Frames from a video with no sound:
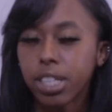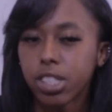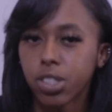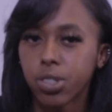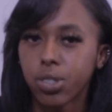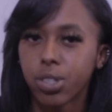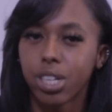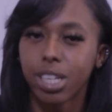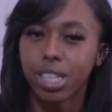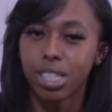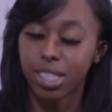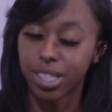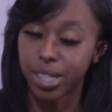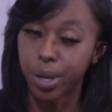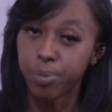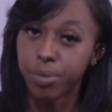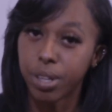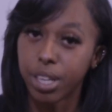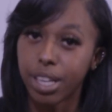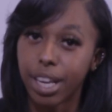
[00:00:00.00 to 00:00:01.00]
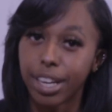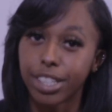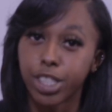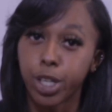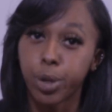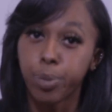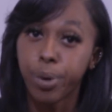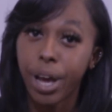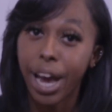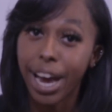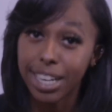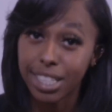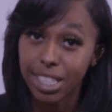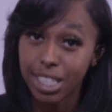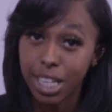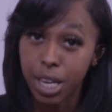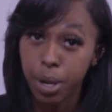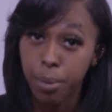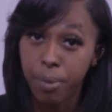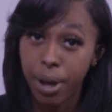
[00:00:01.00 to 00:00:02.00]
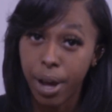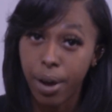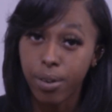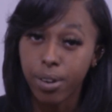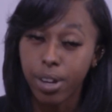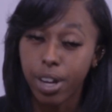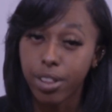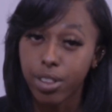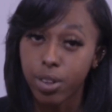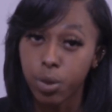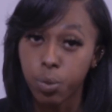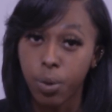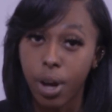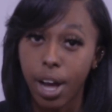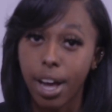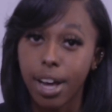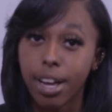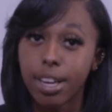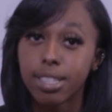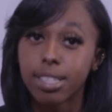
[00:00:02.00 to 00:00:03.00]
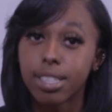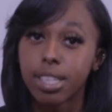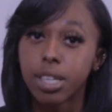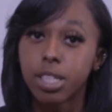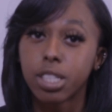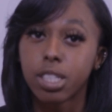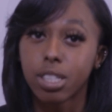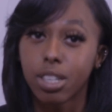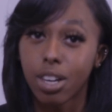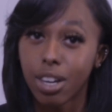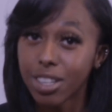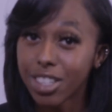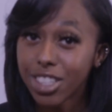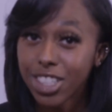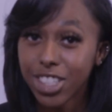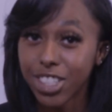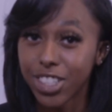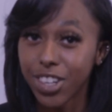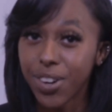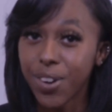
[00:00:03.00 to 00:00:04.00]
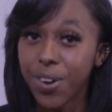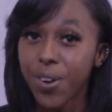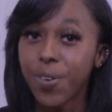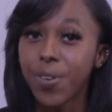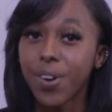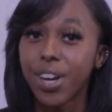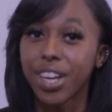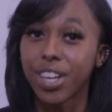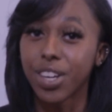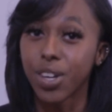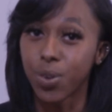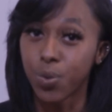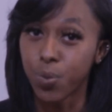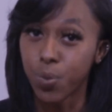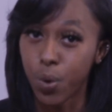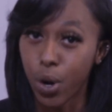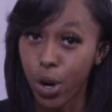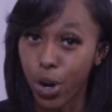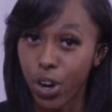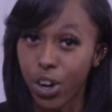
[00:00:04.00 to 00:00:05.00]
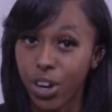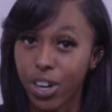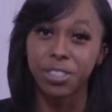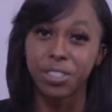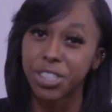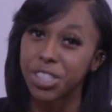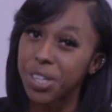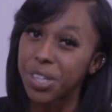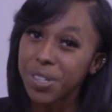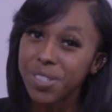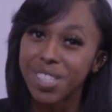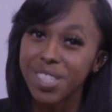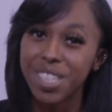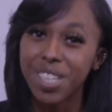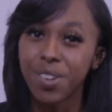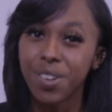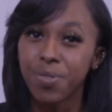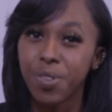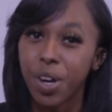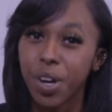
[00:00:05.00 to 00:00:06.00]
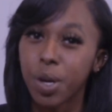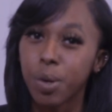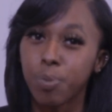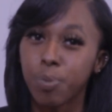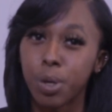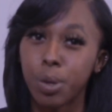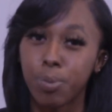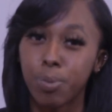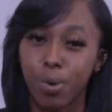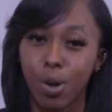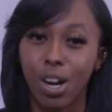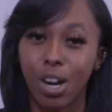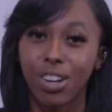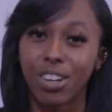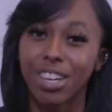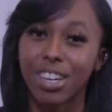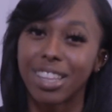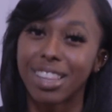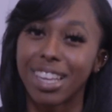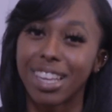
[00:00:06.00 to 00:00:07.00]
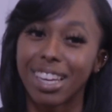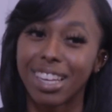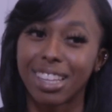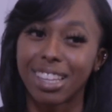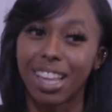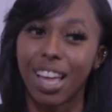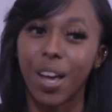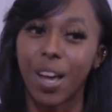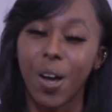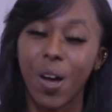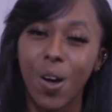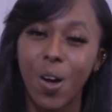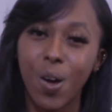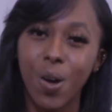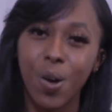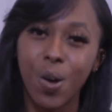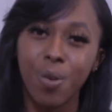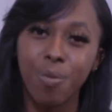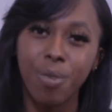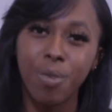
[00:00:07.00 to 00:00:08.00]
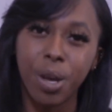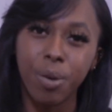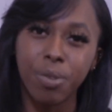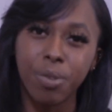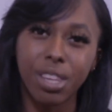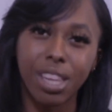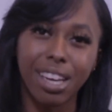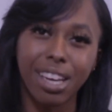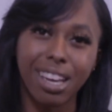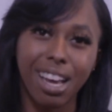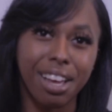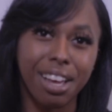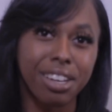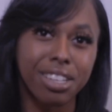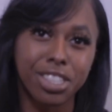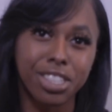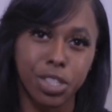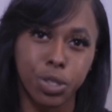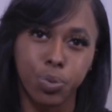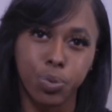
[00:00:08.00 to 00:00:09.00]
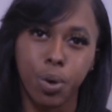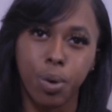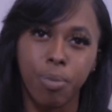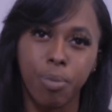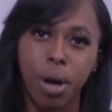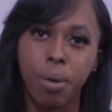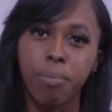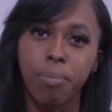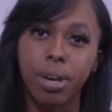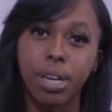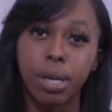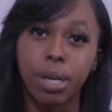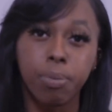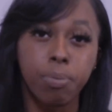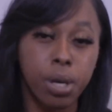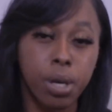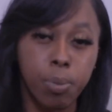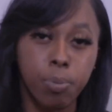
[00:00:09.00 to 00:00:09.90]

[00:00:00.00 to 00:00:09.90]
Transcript: make sure it's something that you're passionate about otherwise it's going to show in your work. If it shows in your work people are going to think like oh maybe they kind of just want my money.